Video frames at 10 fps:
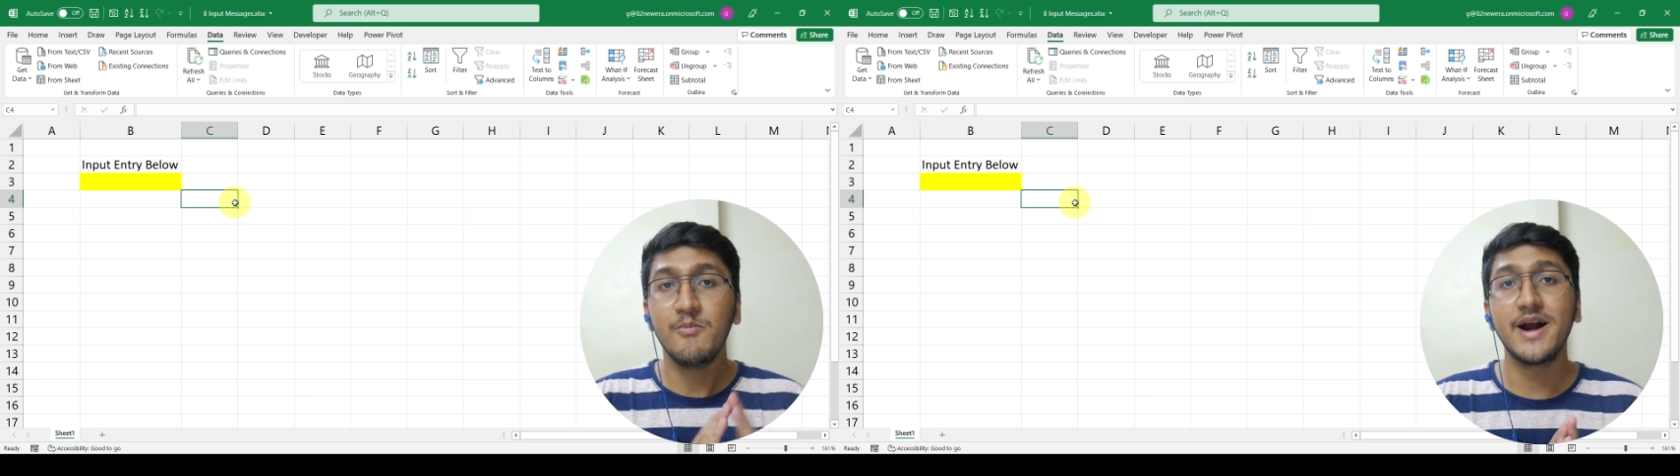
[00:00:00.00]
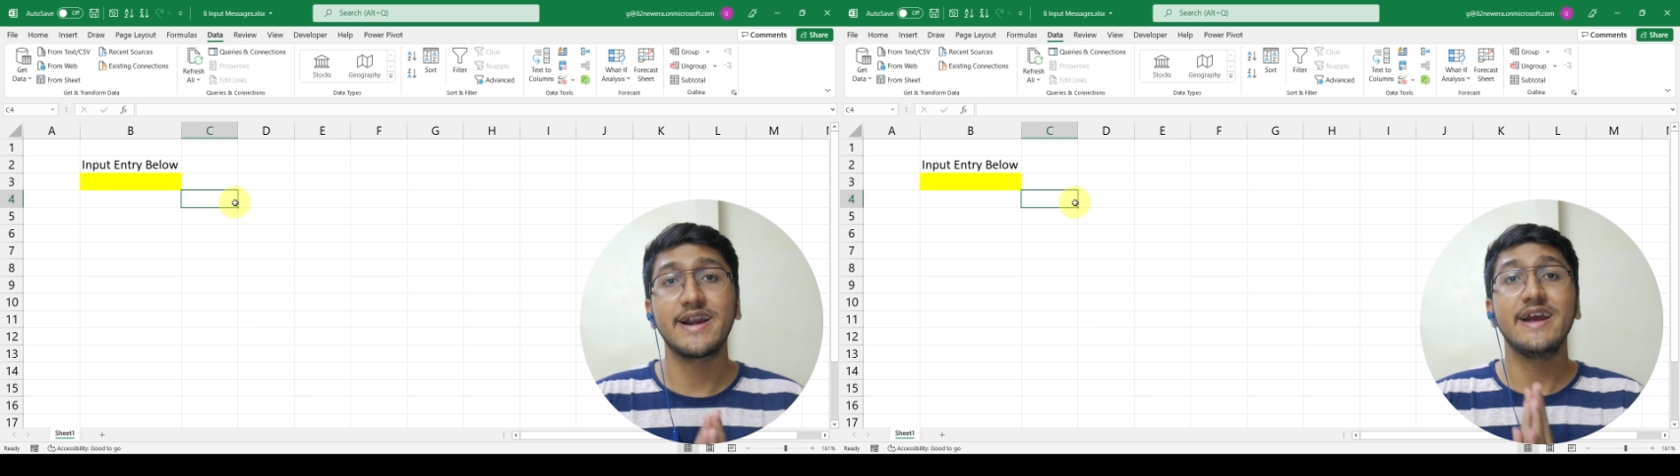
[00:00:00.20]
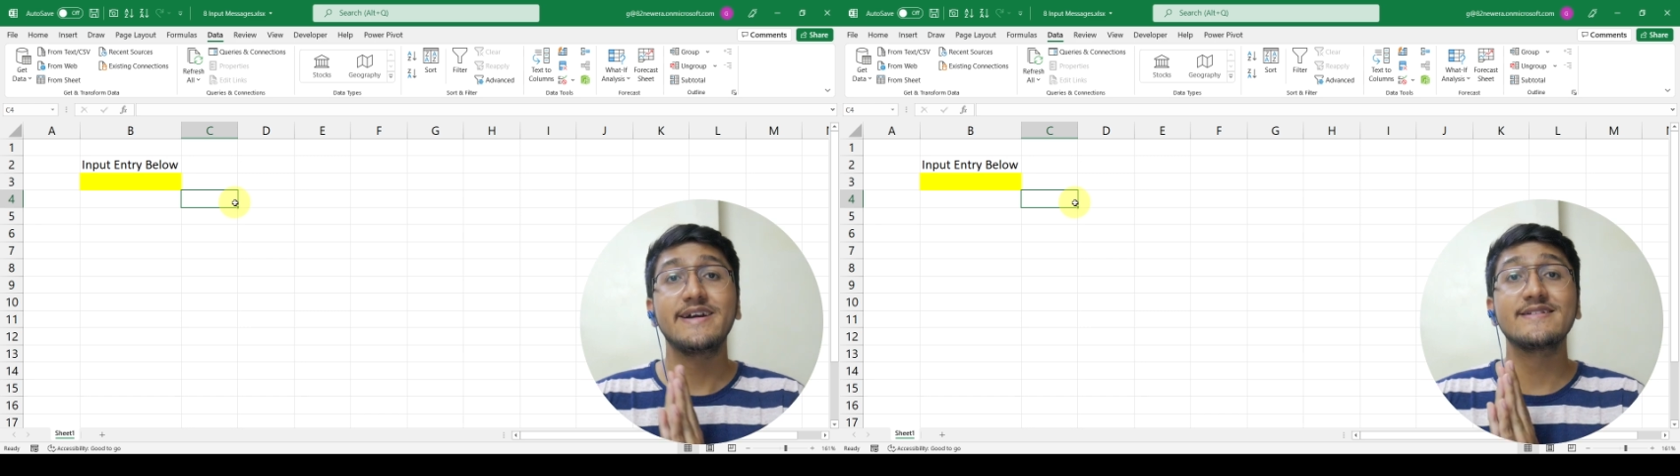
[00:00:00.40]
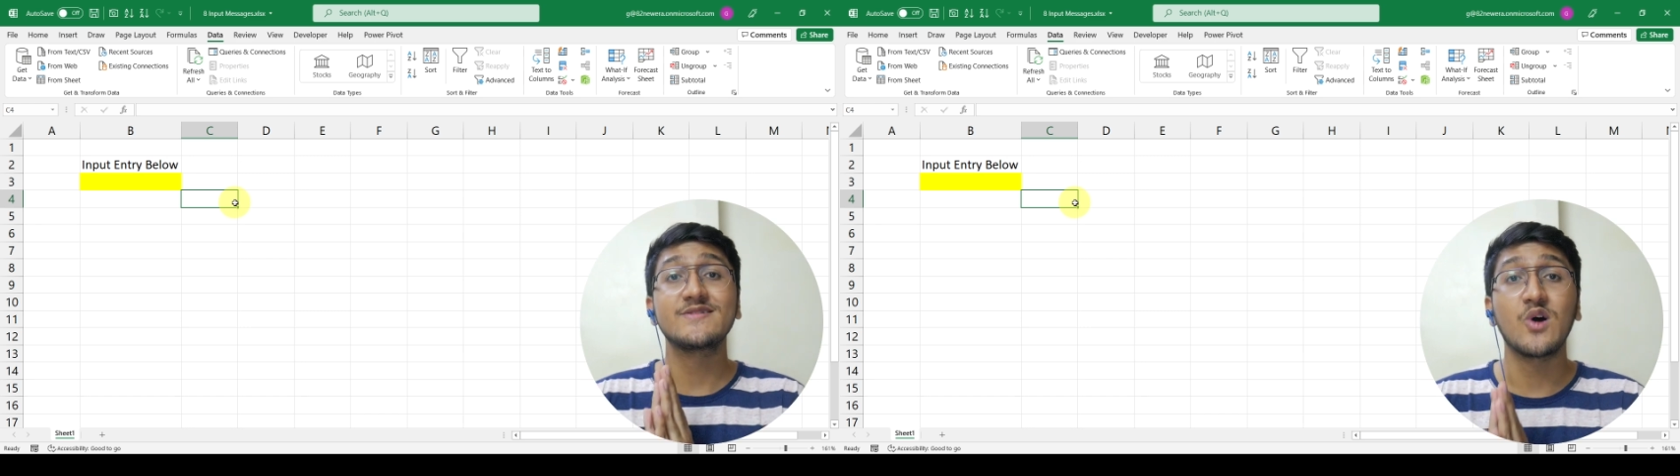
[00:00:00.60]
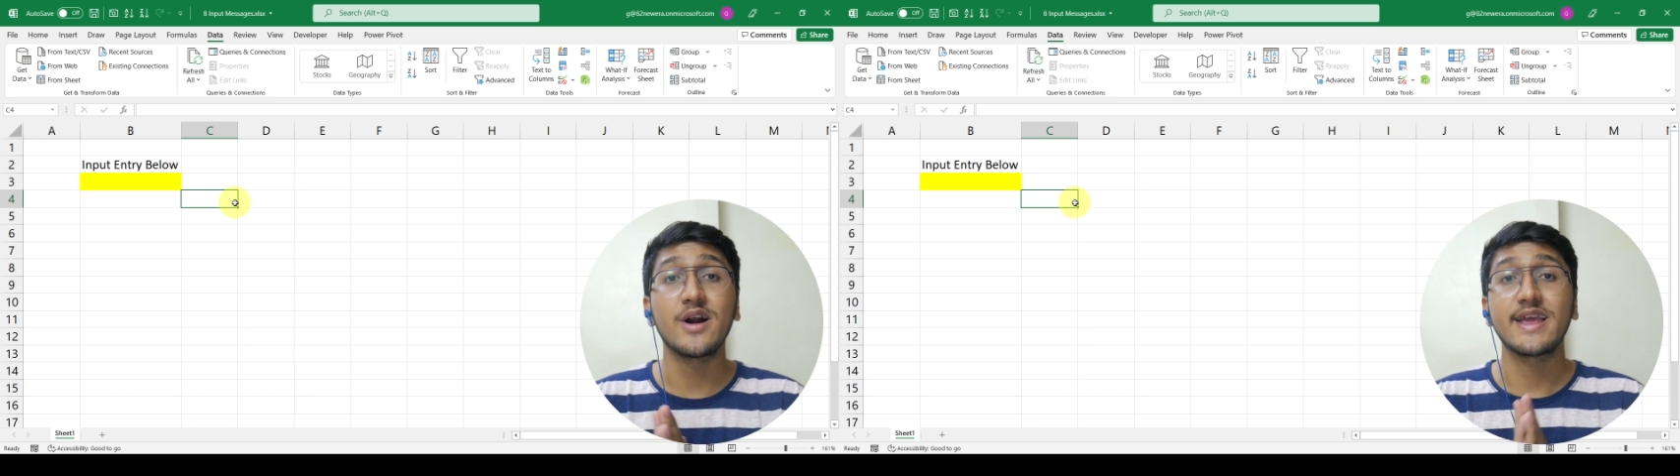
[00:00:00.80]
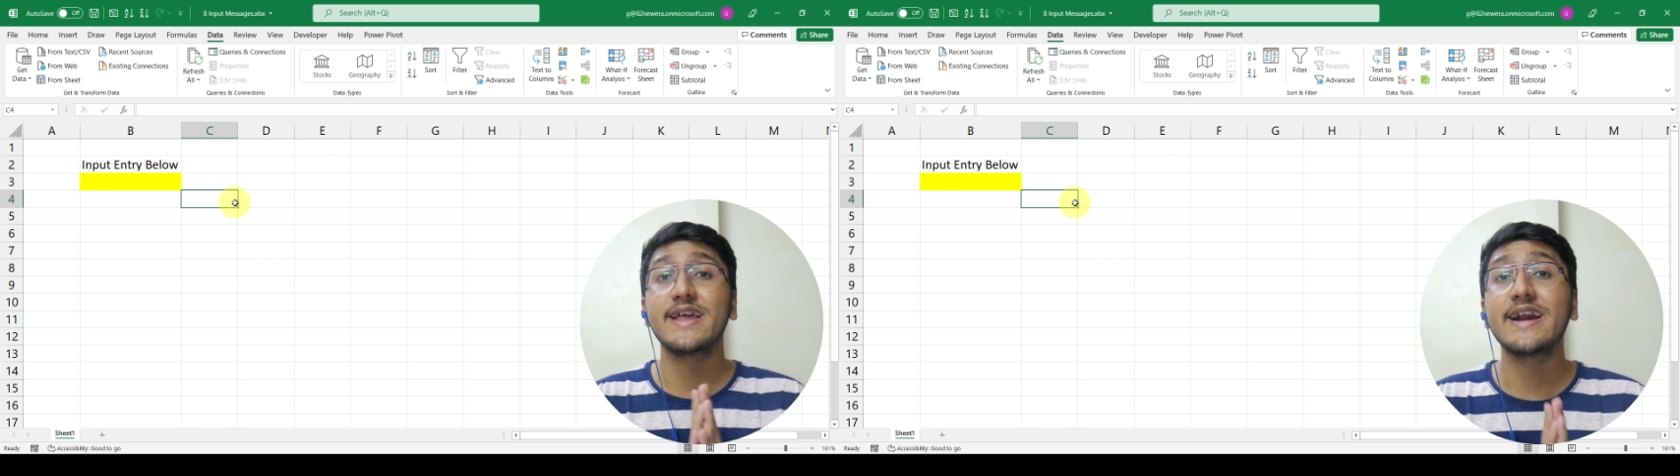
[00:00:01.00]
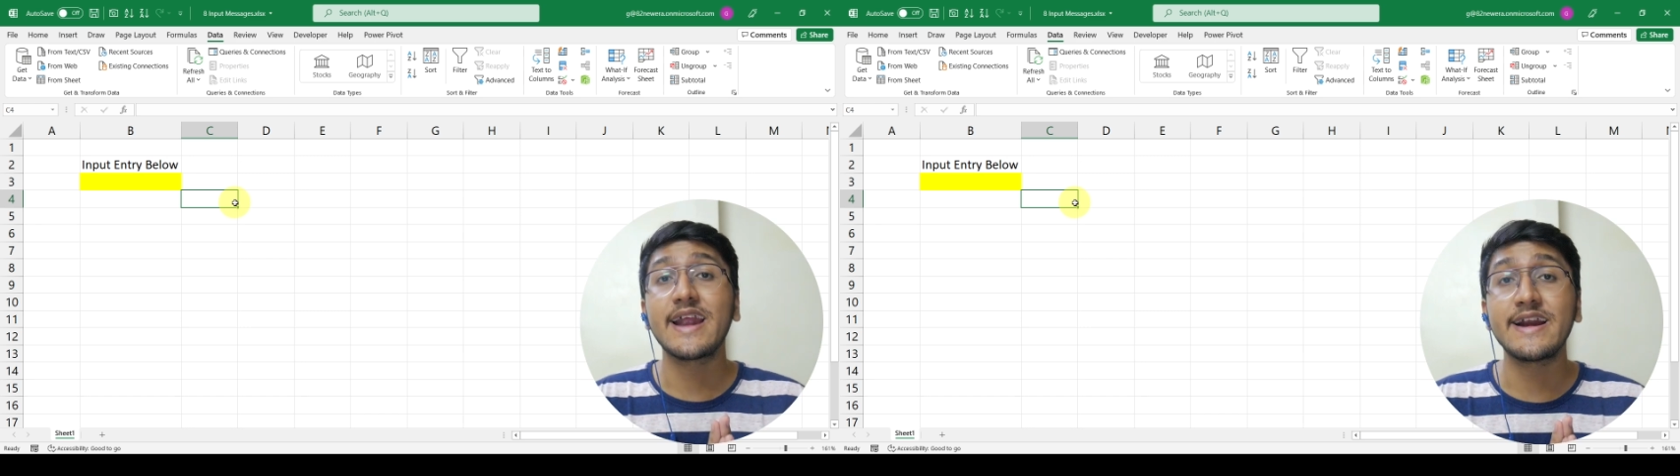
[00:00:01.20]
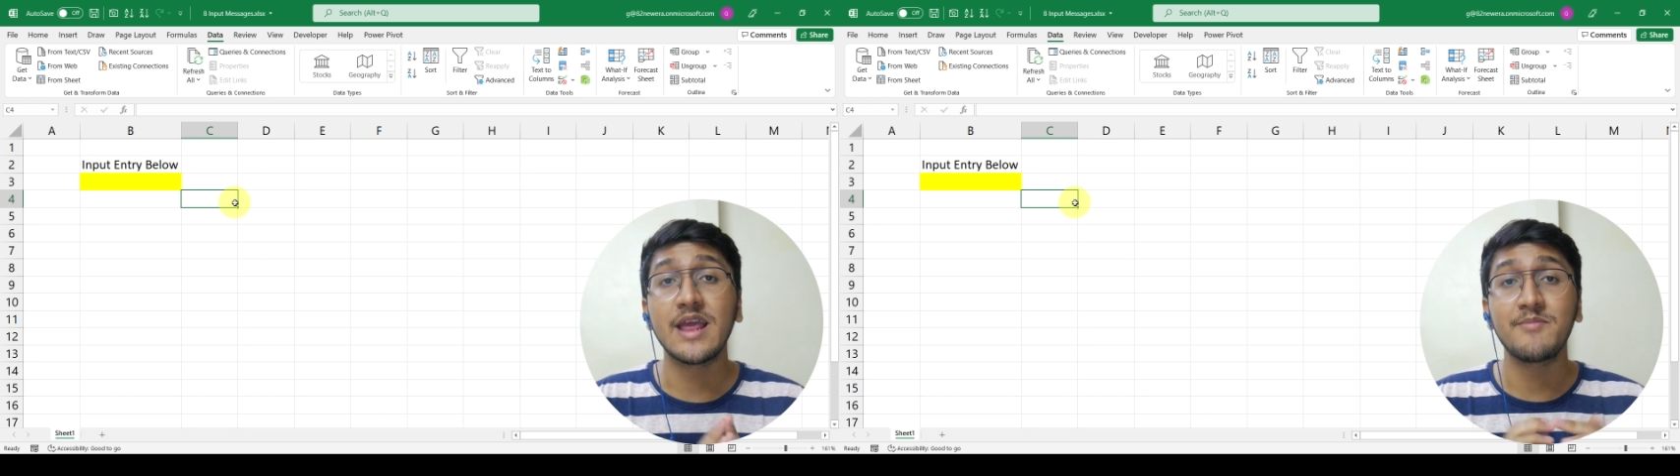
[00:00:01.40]
but it is not
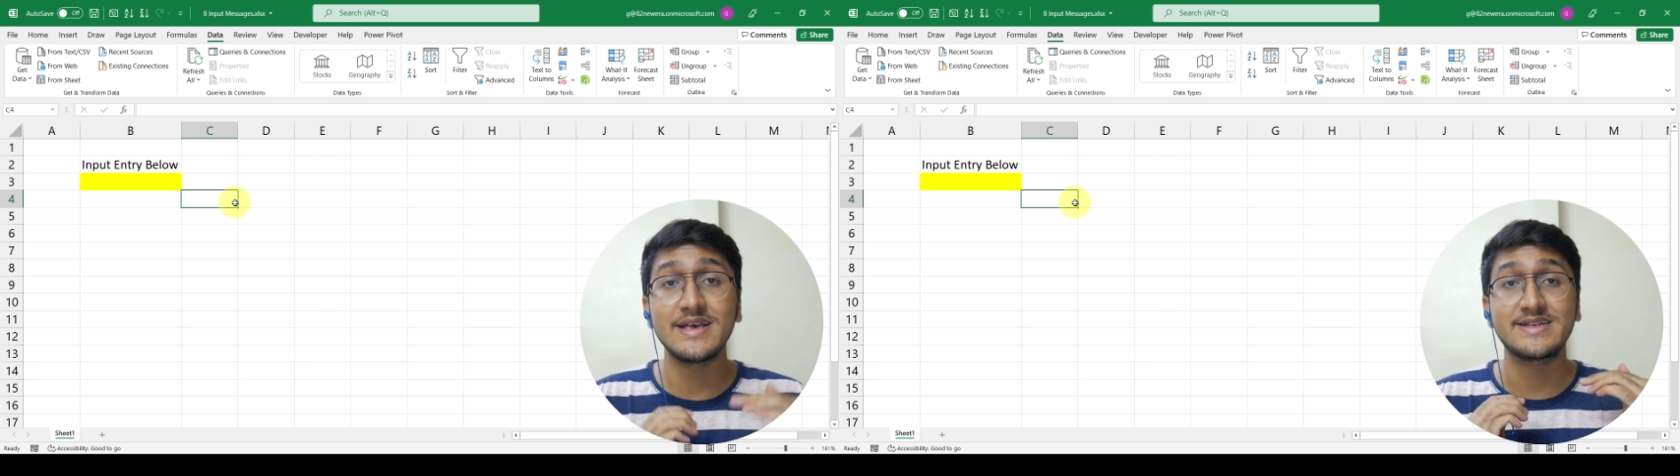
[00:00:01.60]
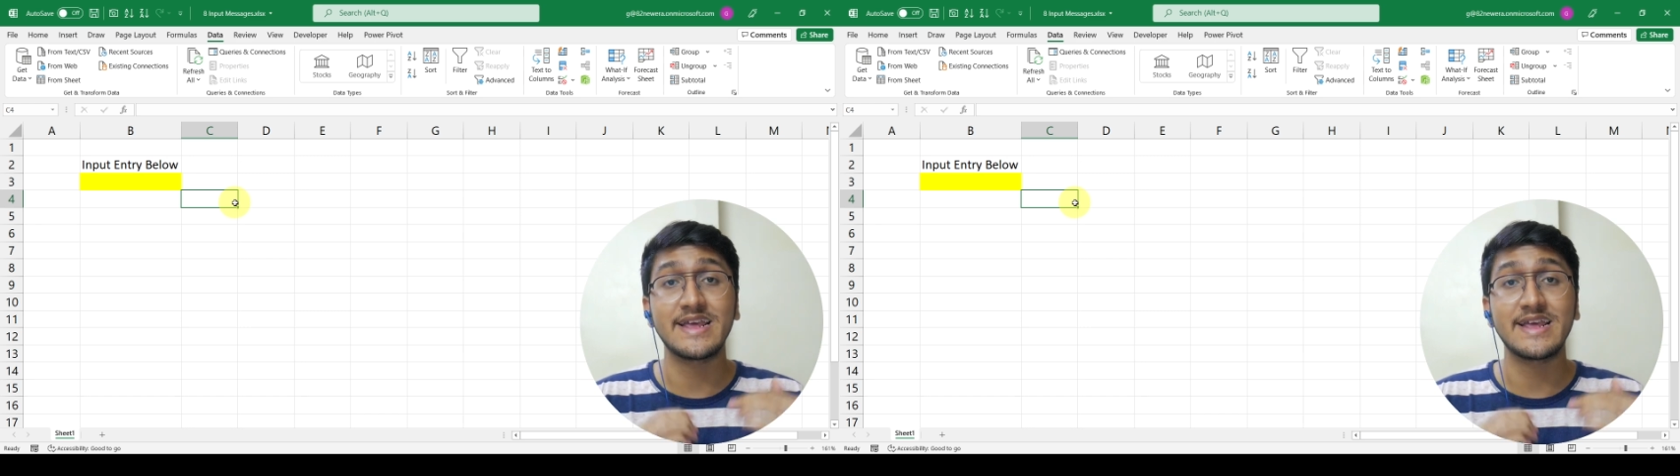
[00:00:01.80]
irritating by